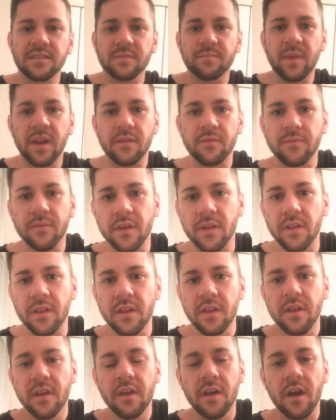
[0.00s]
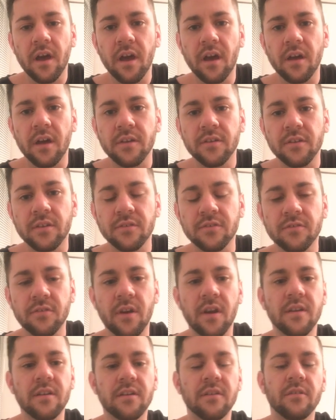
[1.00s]
painful. You can
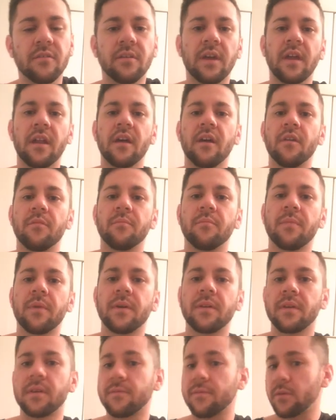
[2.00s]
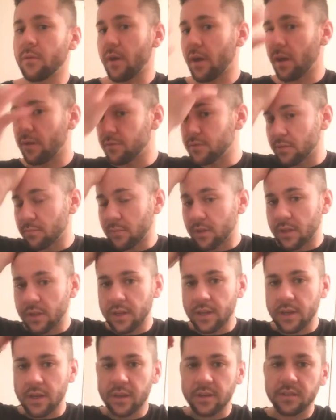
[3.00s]
try, get help. If you have some
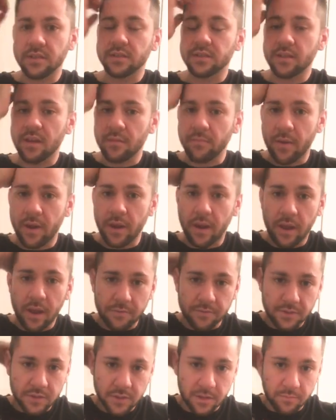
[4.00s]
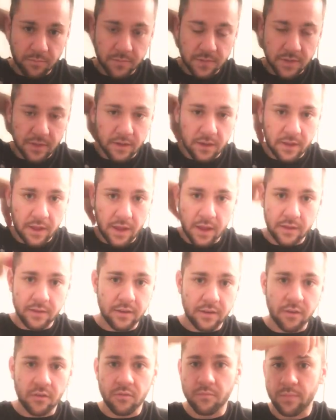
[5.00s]
clinics, they might have some to
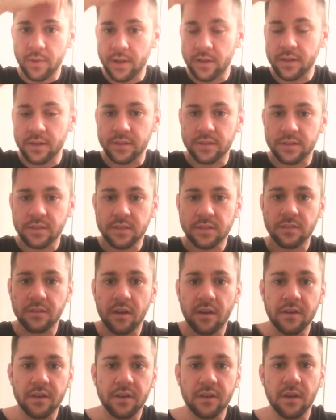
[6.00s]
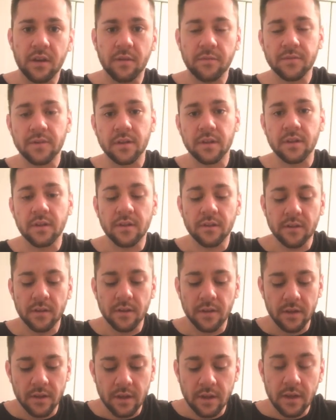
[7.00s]
hand out, but it's not enough to
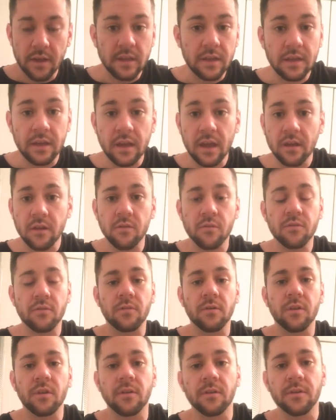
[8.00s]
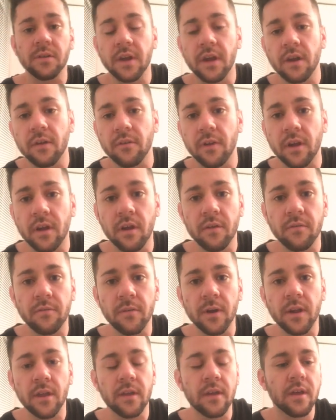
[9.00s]
get you through your entire
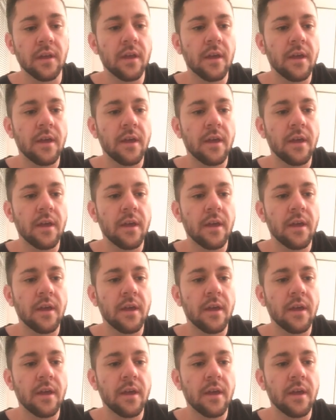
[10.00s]
recovery.